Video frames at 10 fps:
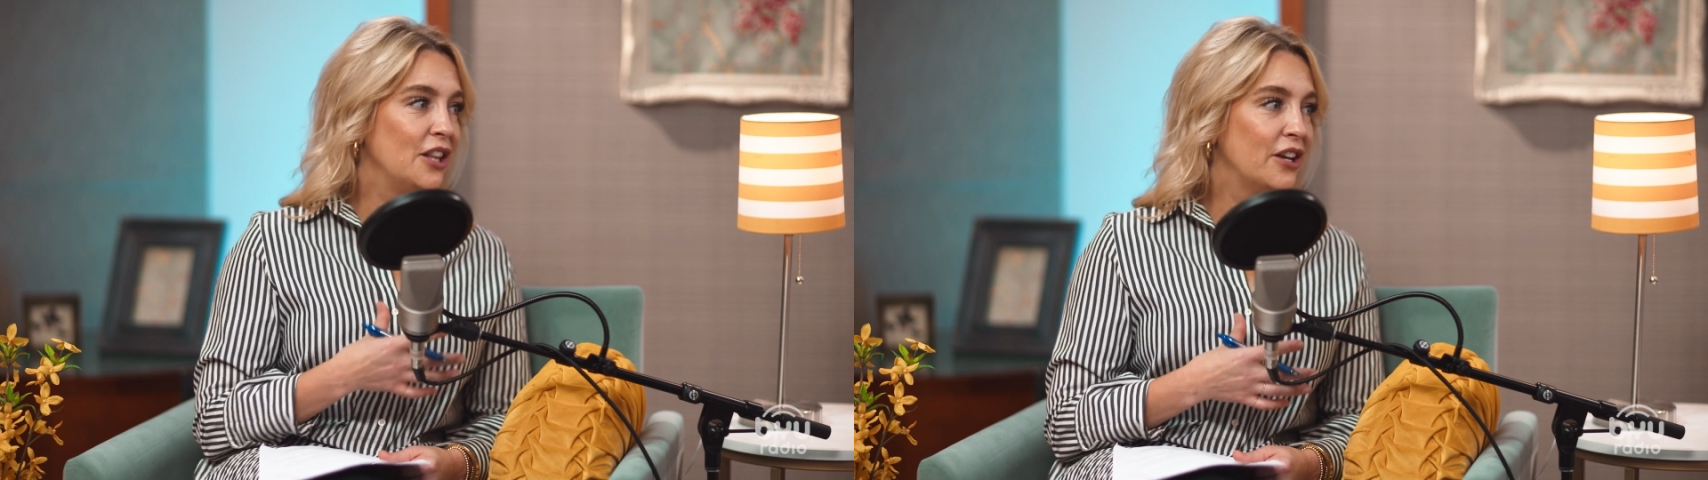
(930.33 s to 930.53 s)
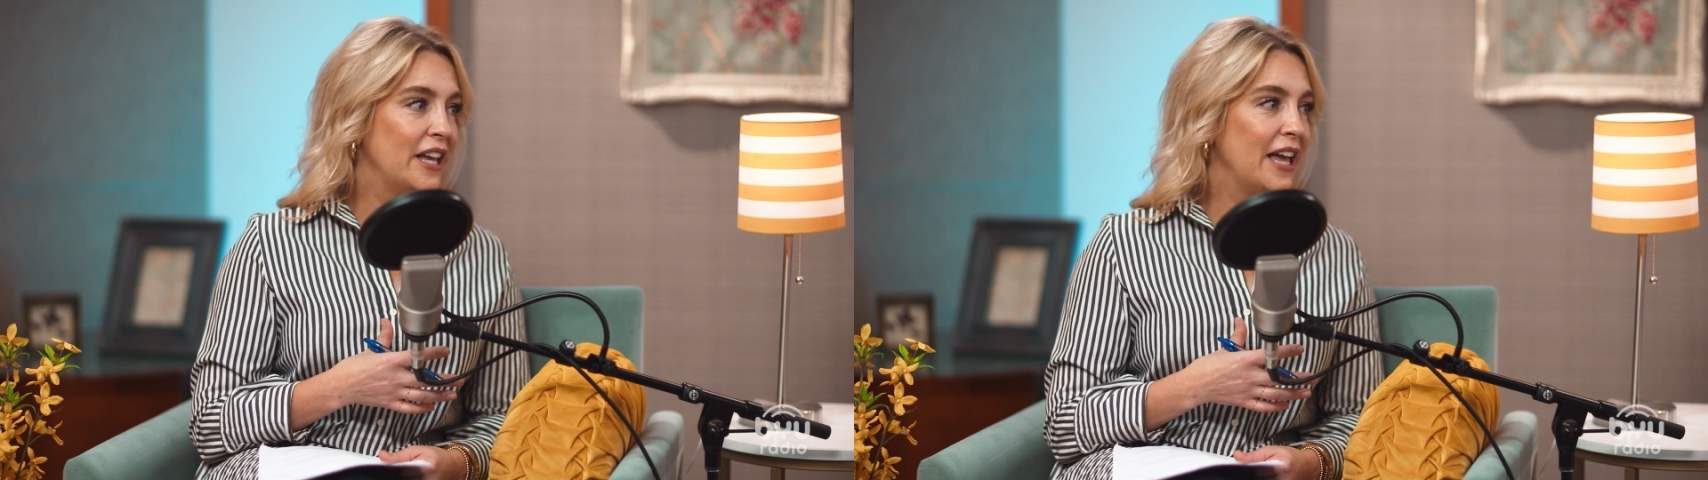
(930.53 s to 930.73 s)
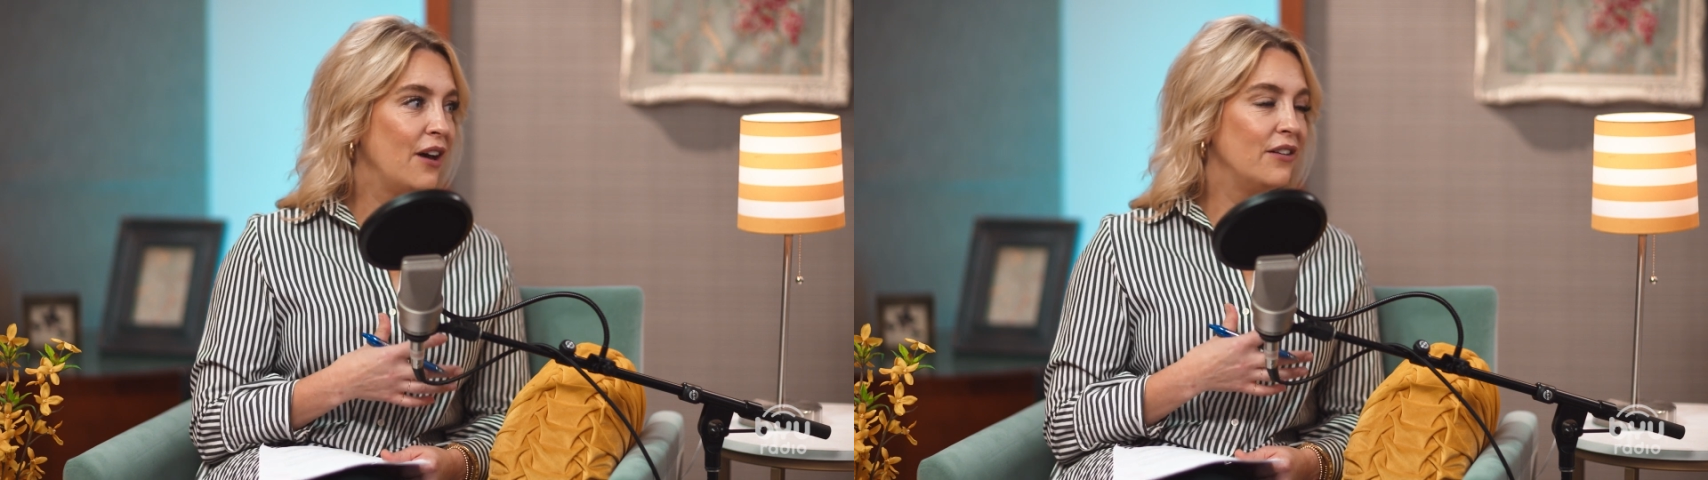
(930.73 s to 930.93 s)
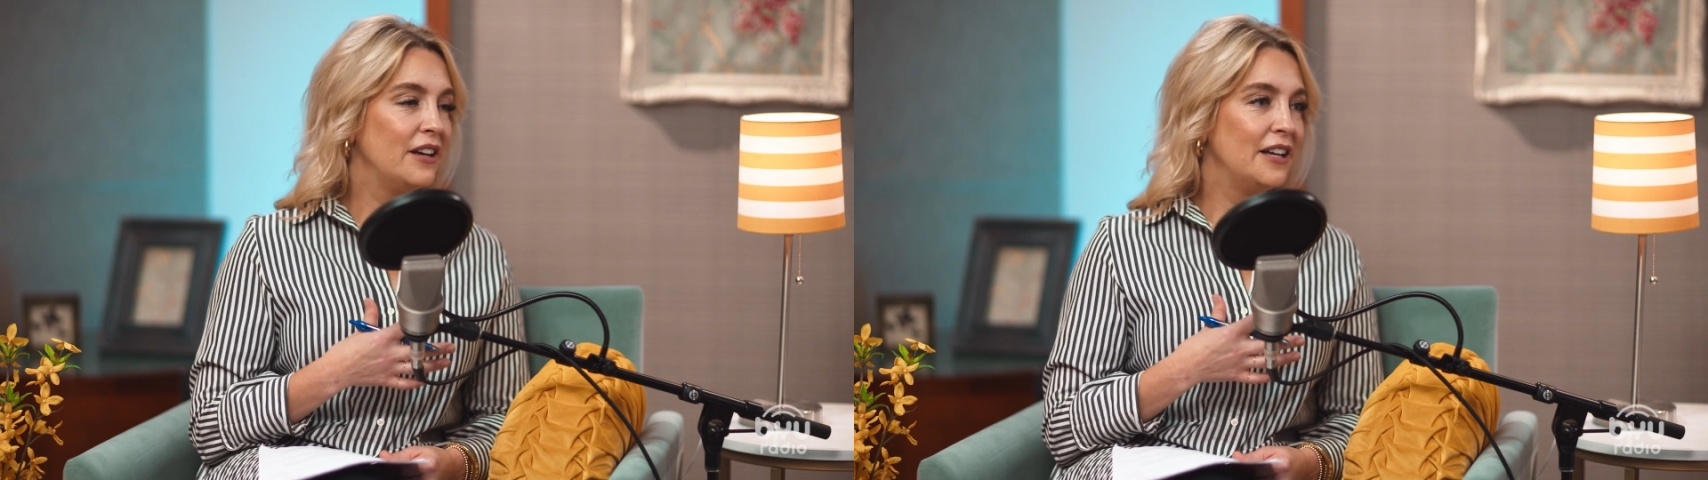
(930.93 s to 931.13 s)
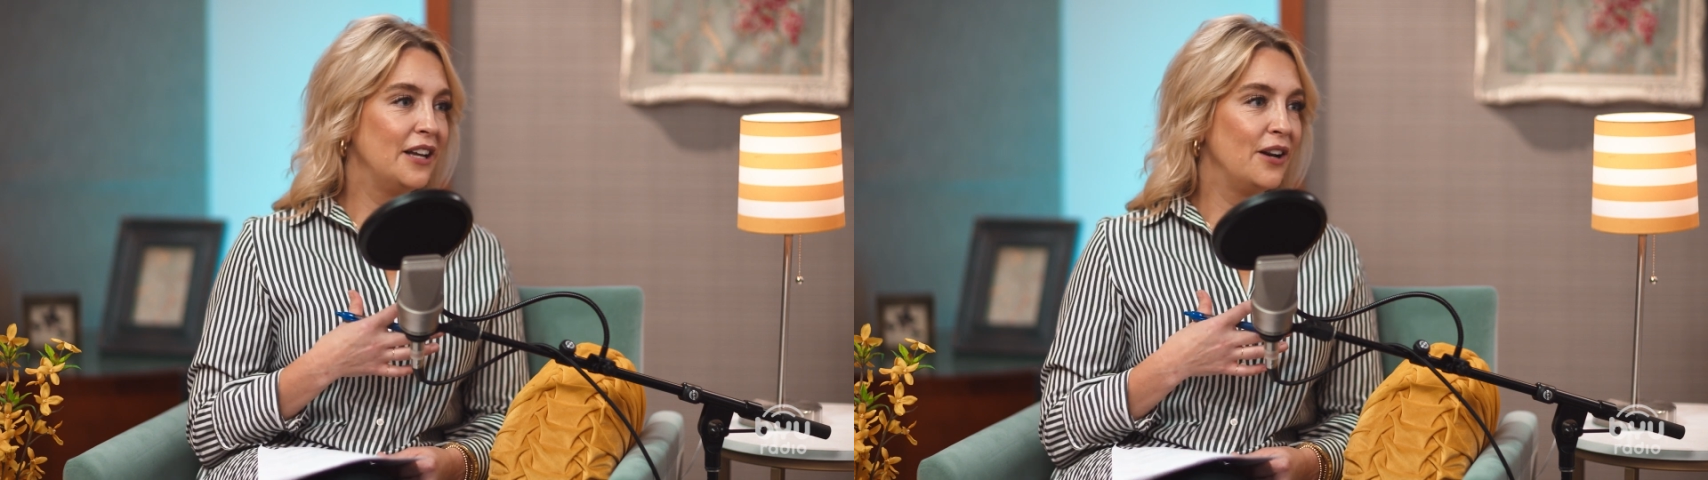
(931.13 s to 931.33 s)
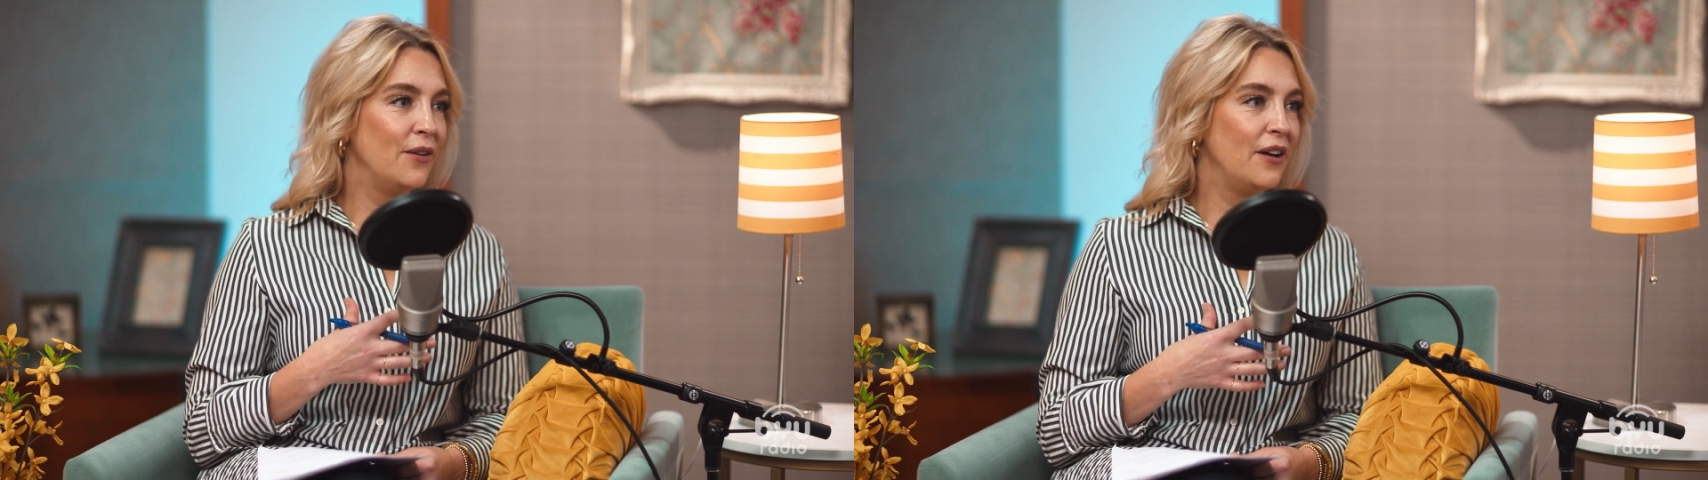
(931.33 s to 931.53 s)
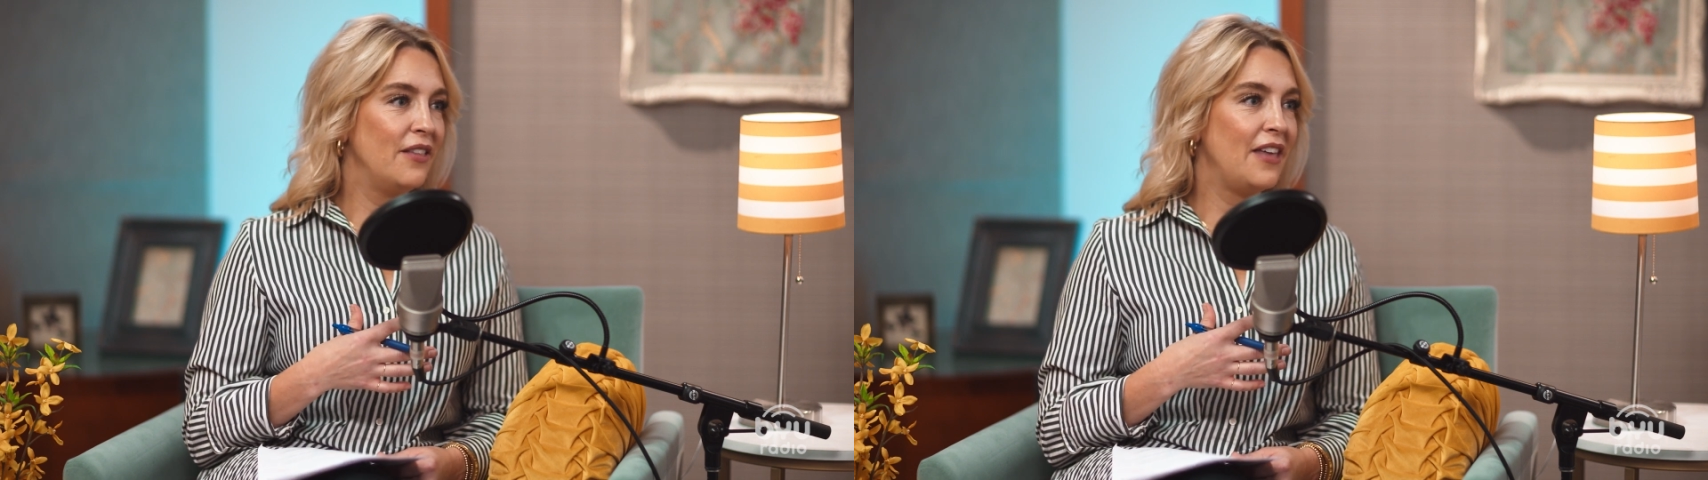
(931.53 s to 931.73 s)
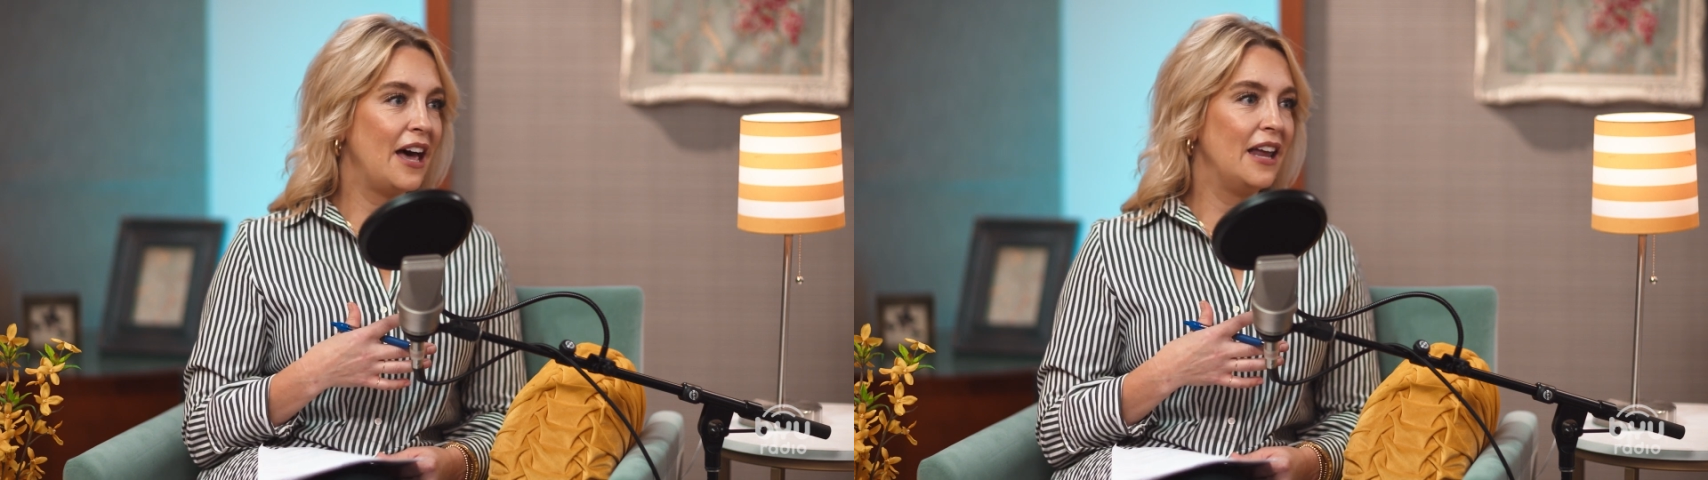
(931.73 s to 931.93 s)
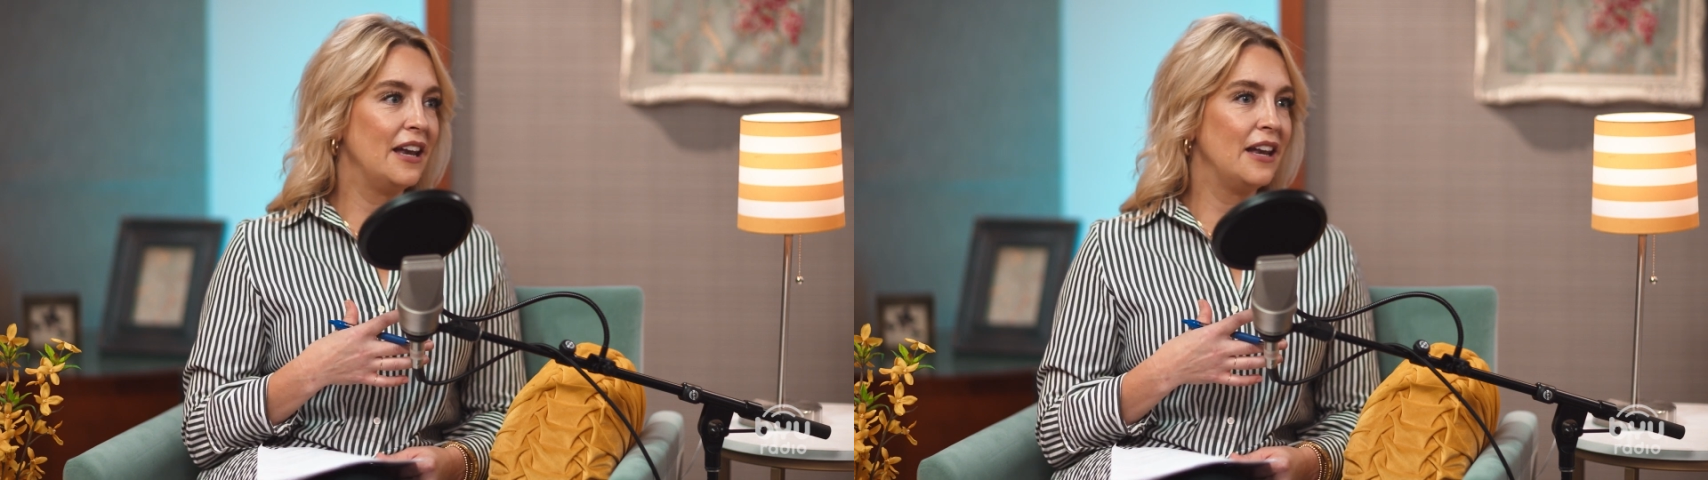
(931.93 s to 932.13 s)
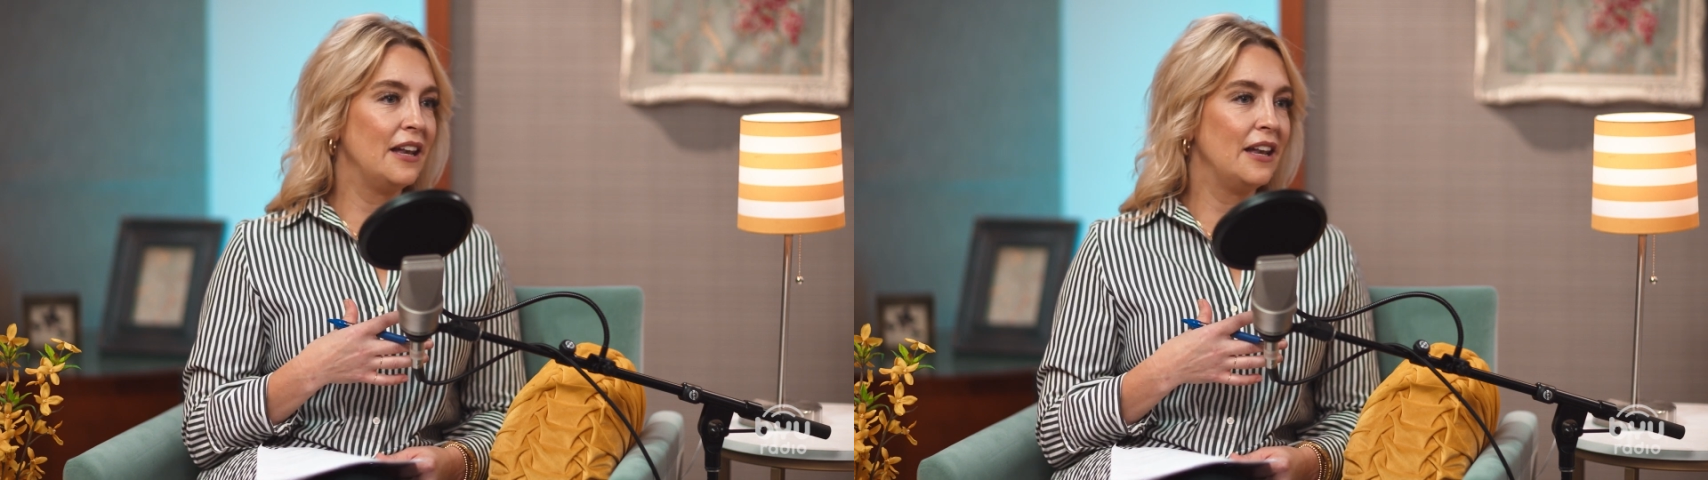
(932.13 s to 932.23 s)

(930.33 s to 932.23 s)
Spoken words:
looking out, and that,